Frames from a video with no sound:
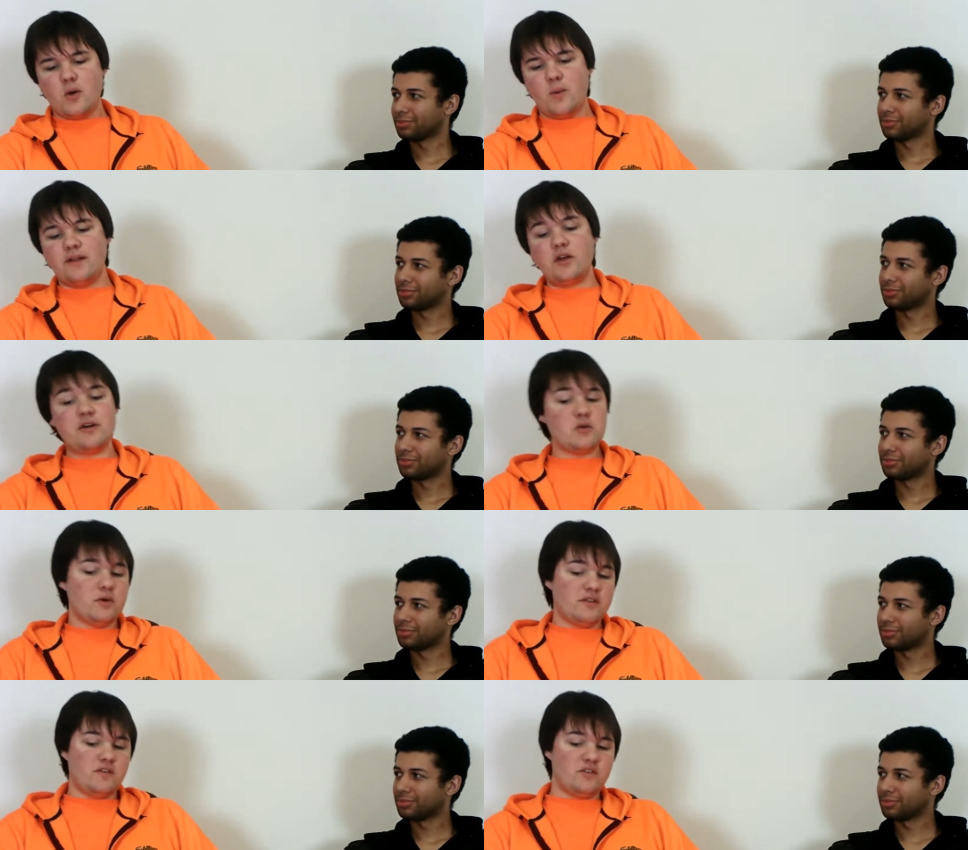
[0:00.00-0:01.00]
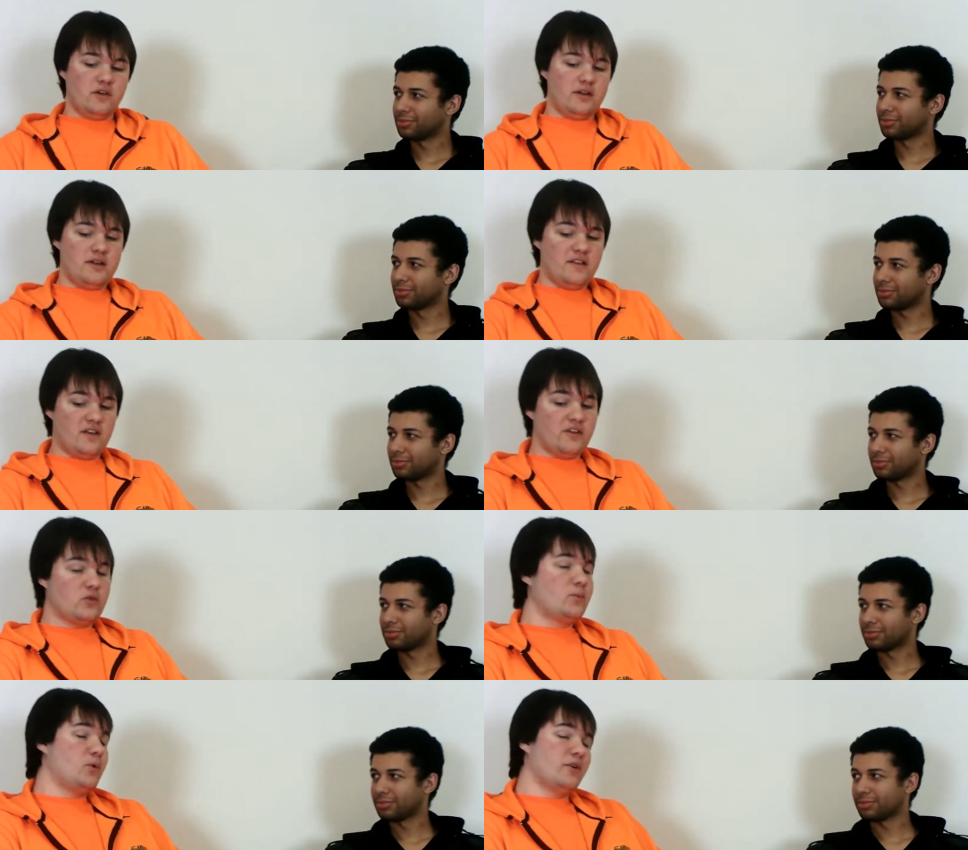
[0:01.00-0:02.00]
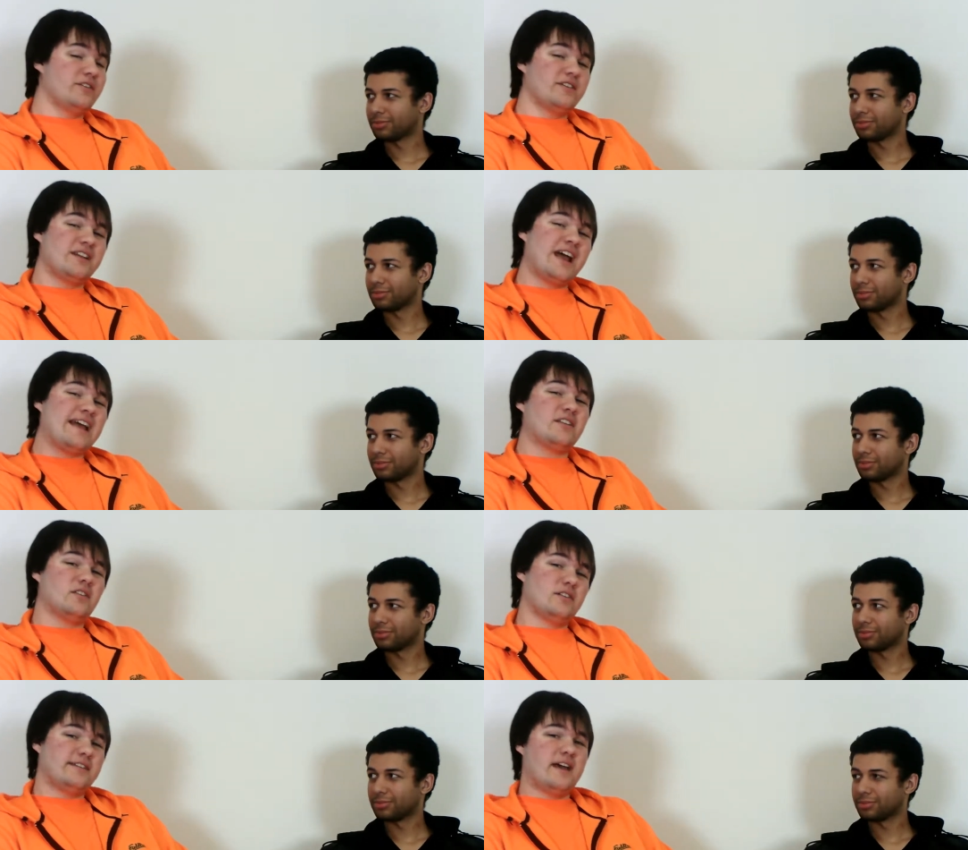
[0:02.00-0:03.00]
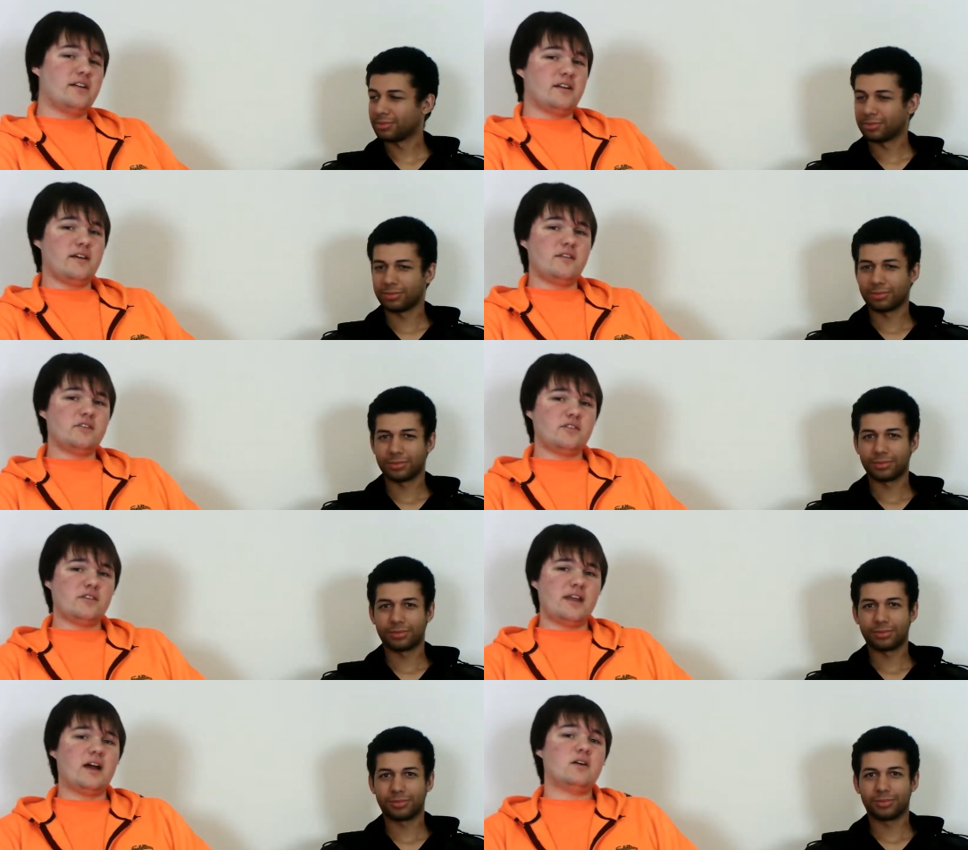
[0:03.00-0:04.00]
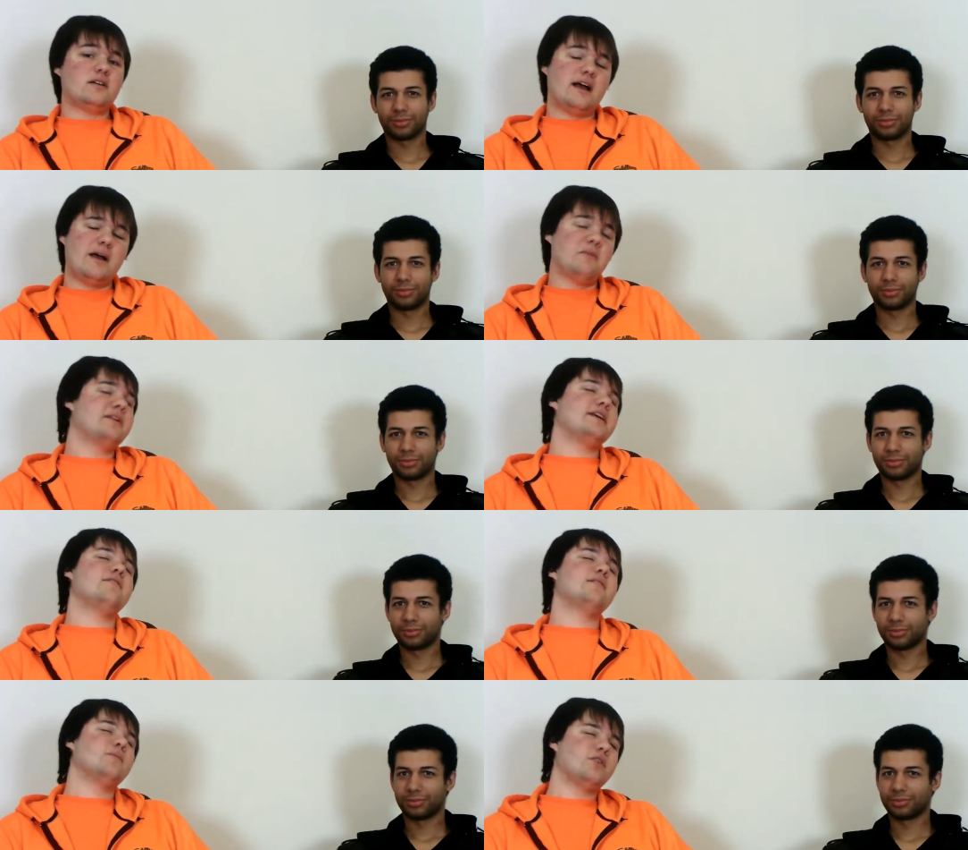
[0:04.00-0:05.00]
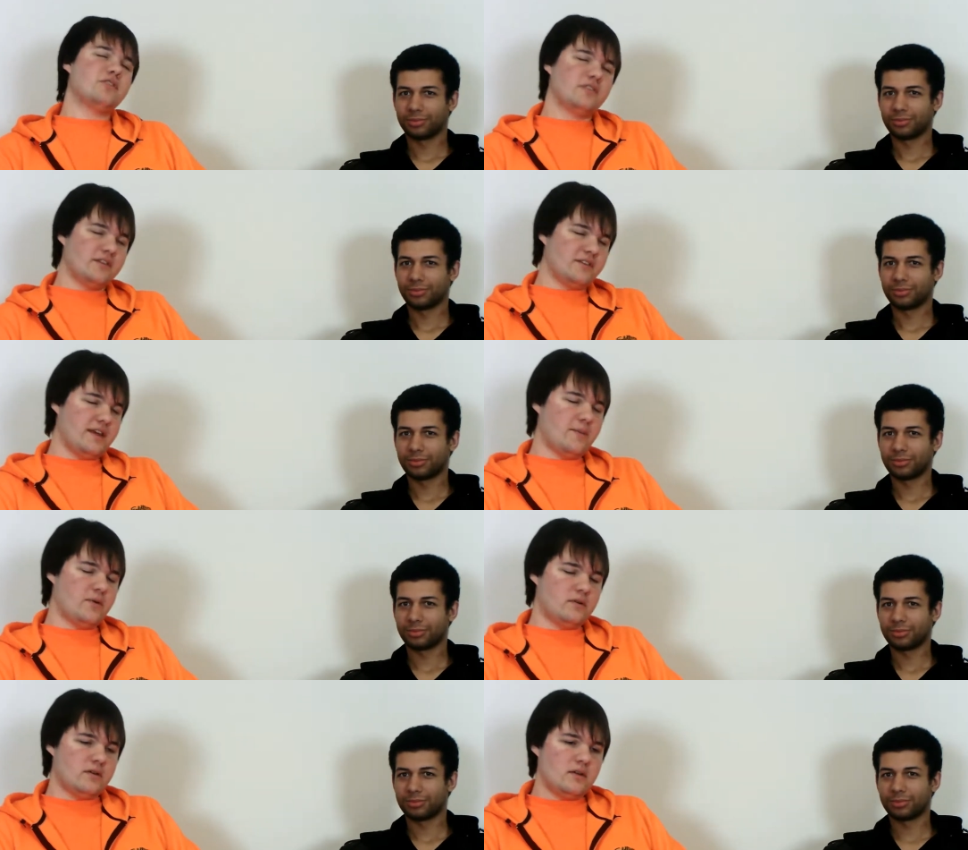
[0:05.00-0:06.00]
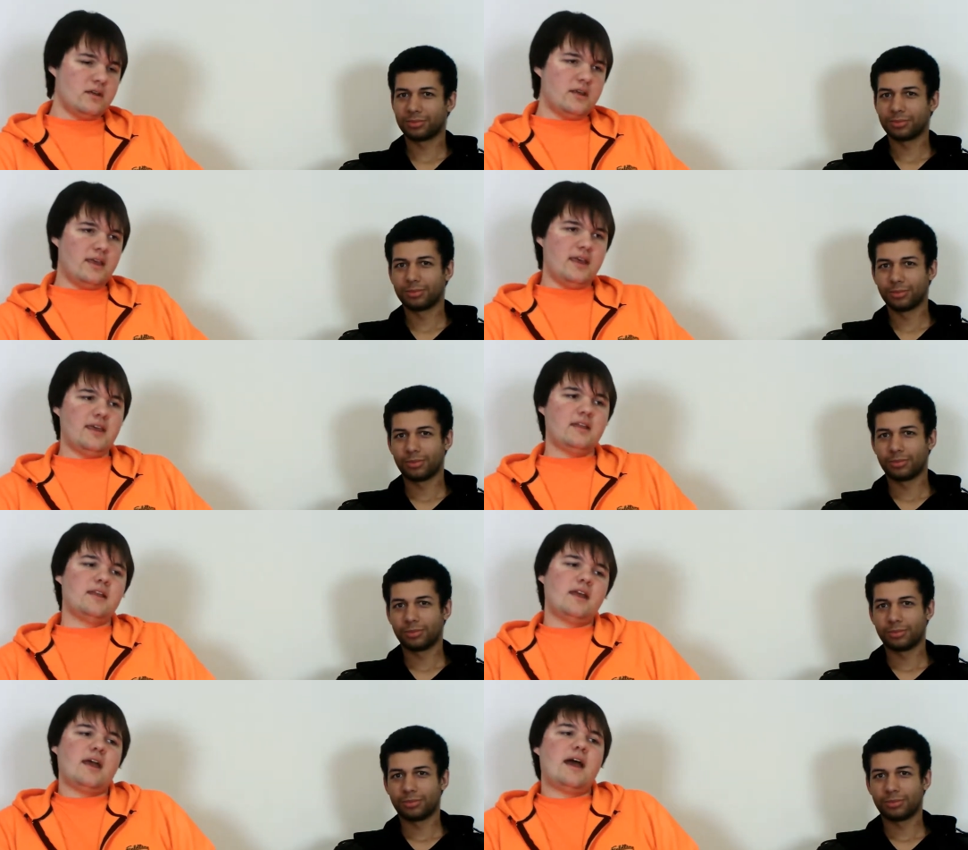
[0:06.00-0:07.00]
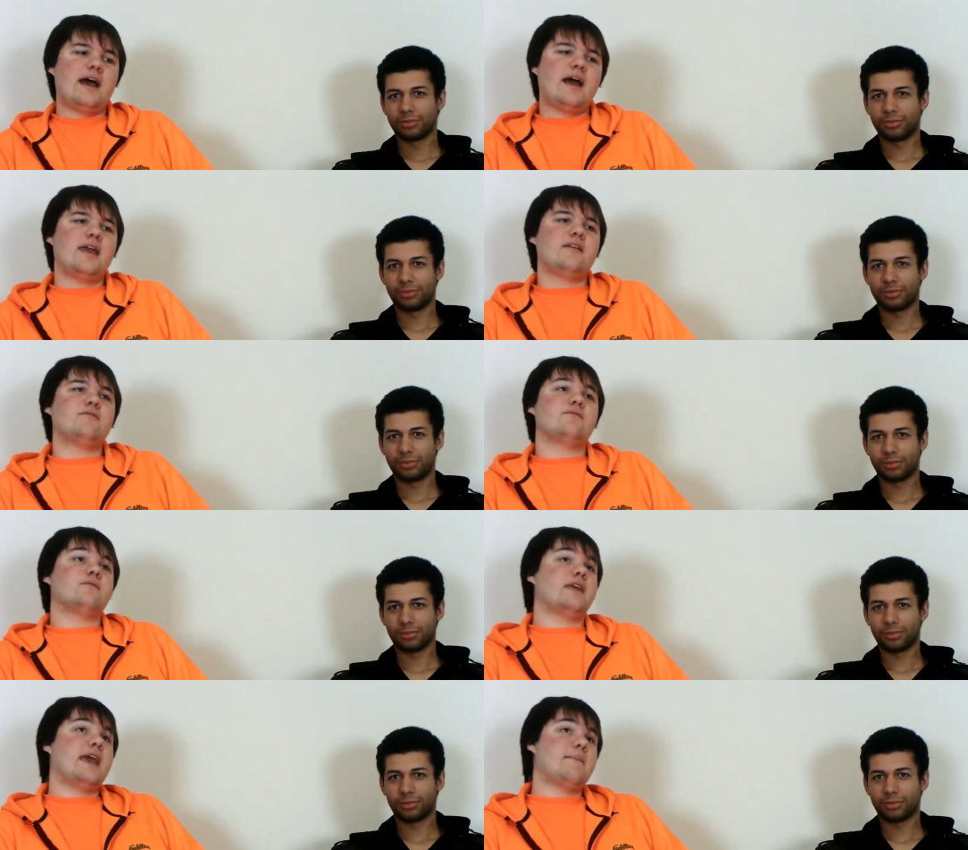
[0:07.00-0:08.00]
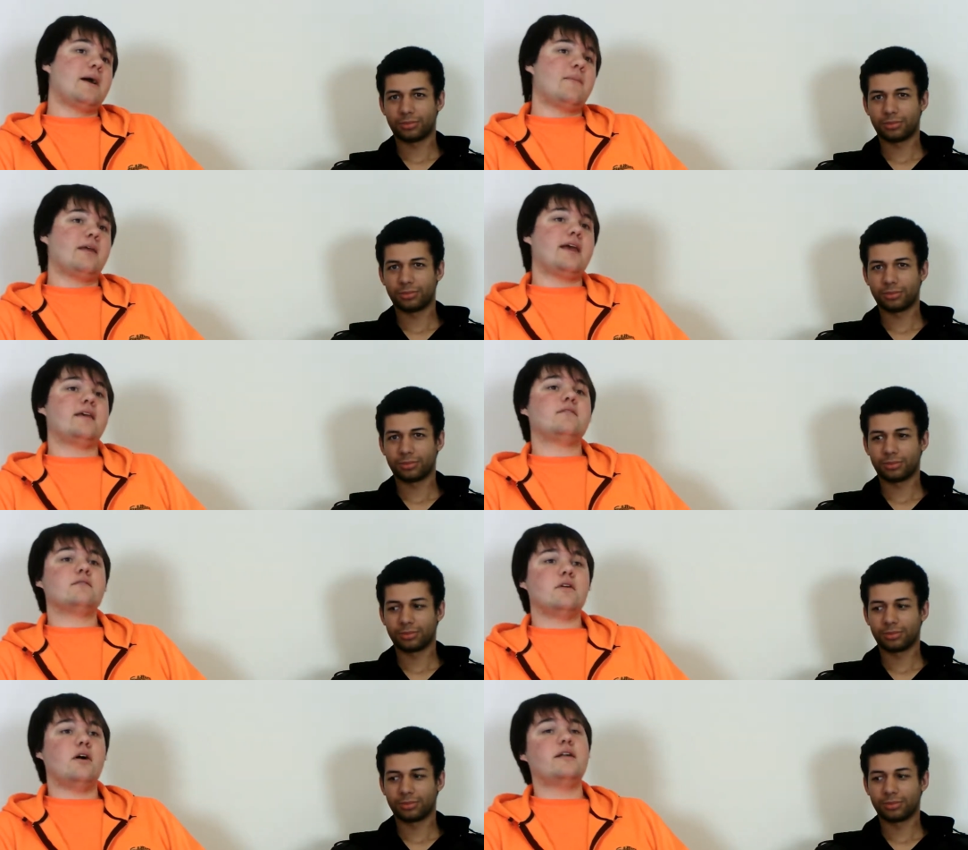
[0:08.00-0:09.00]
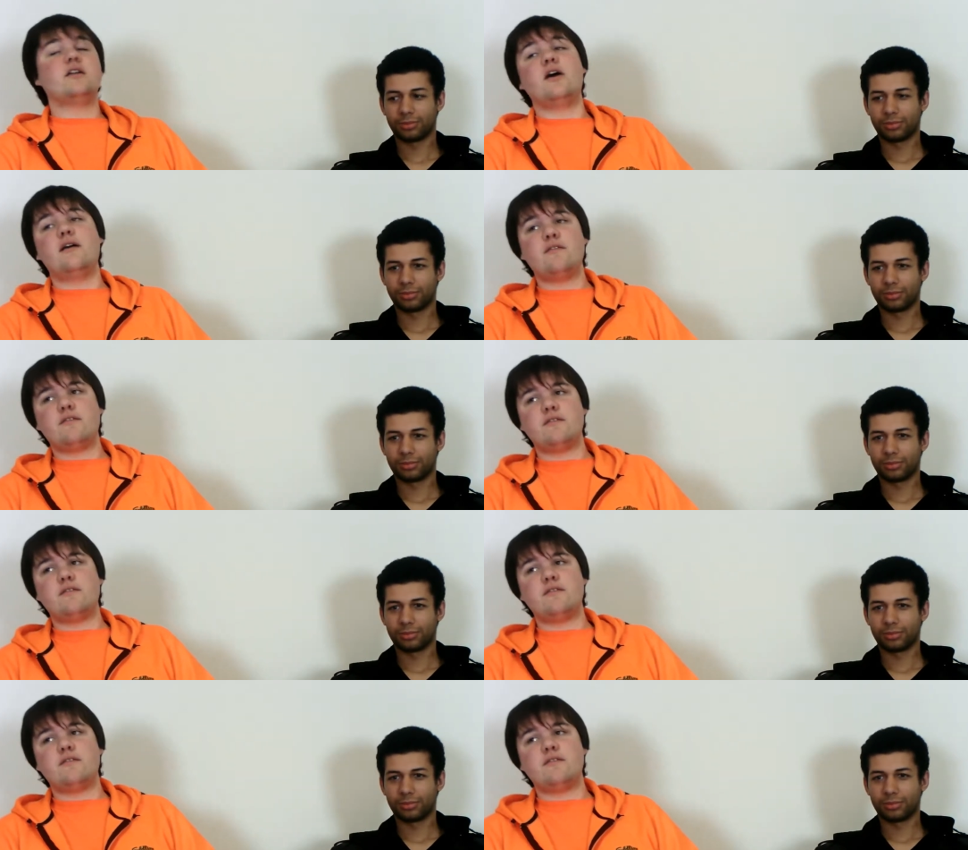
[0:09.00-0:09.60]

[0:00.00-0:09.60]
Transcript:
Speaker 1: While knowing your worth is good, it's also important not to look down on others. Now, I want to give a personal example. In the game I play on and off,